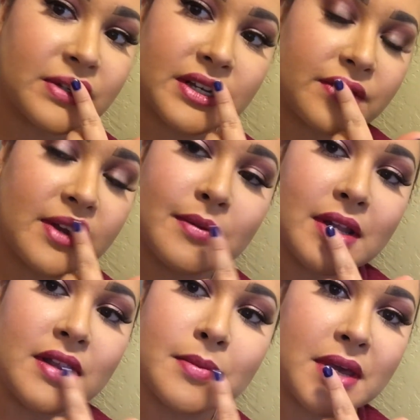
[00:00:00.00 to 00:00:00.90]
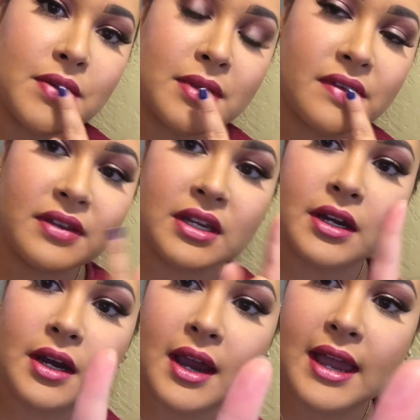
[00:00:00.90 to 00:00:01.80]
gonna rub it a little bit with my
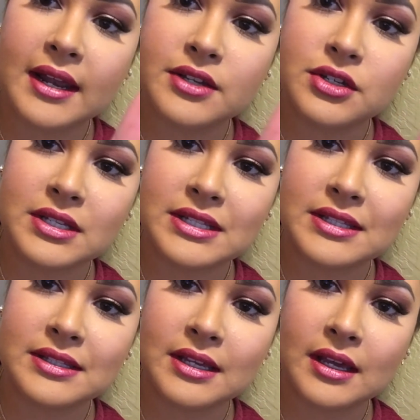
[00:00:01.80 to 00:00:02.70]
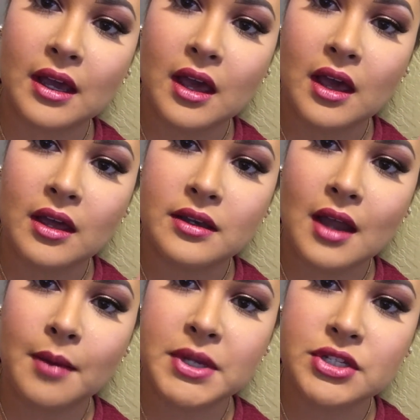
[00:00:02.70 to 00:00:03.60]
finger, and as you can see,
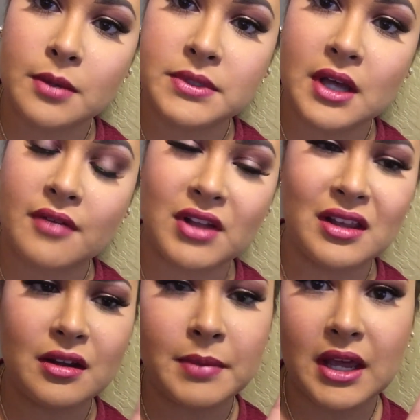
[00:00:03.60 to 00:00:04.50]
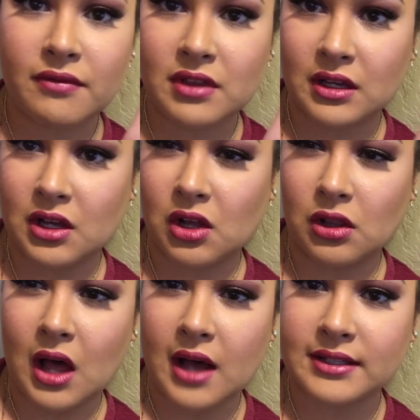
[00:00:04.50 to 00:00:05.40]
not much comes off. A little bit of the
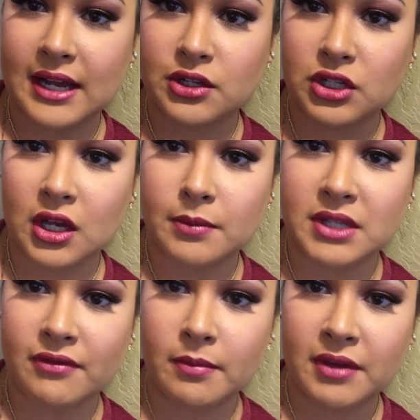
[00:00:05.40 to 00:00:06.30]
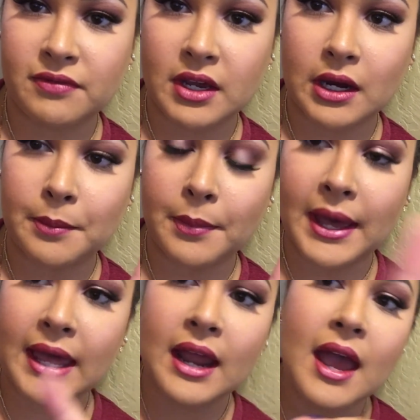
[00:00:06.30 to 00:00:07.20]
gloss actually comes off of my finger,
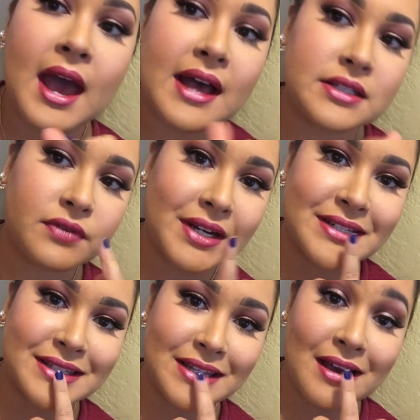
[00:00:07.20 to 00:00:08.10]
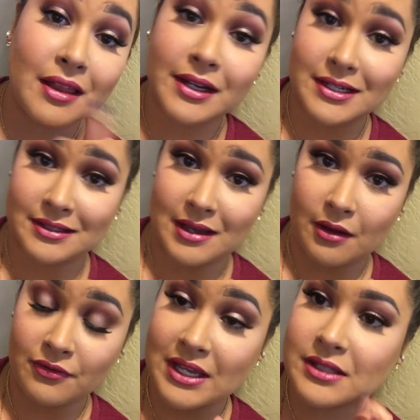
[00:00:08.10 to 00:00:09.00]
but as far as the color
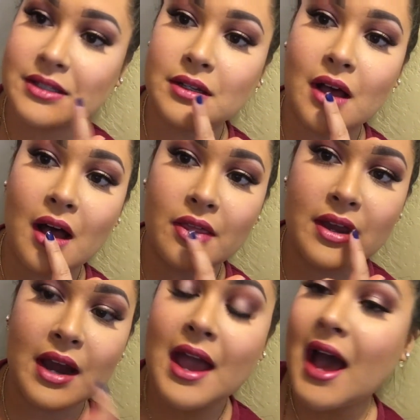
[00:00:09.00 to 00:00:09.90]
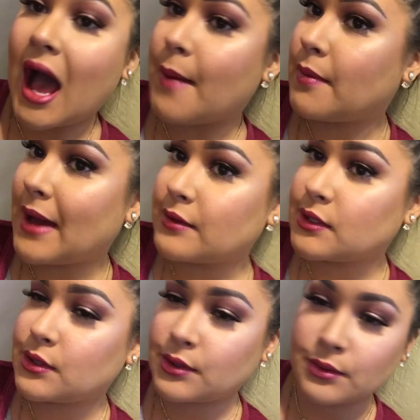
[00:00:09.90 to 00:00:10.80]
itself, it's still on there. I'm about
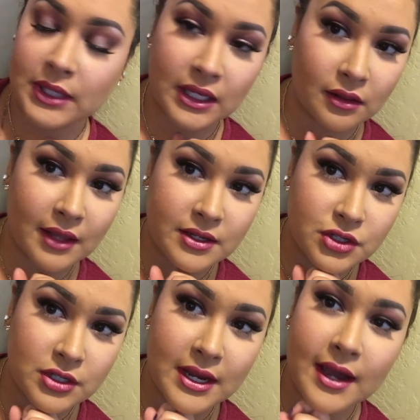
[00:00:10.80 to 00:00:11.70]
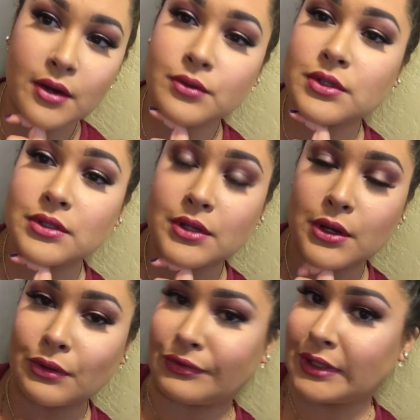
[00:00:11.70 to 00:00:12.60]
to eat lunch now,
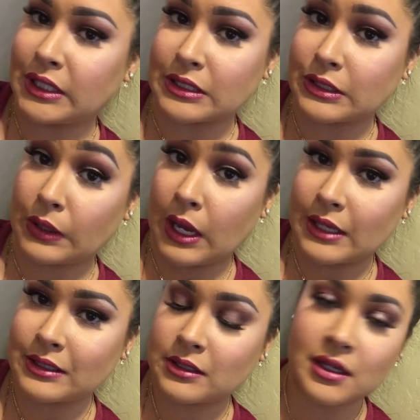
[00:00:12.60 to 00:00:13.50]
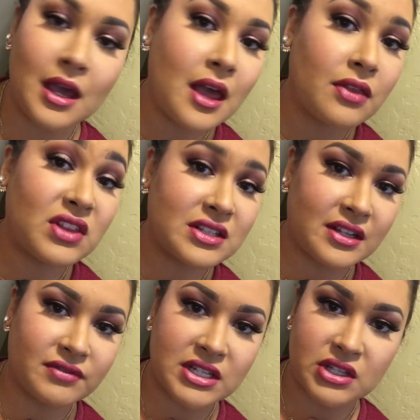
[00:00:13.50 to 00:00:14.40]
so fingers crossed this
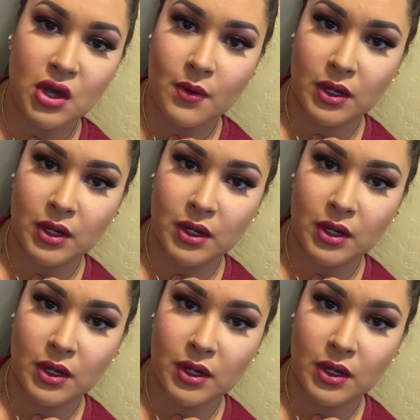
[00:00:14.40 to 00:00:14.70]
stuff doesn't go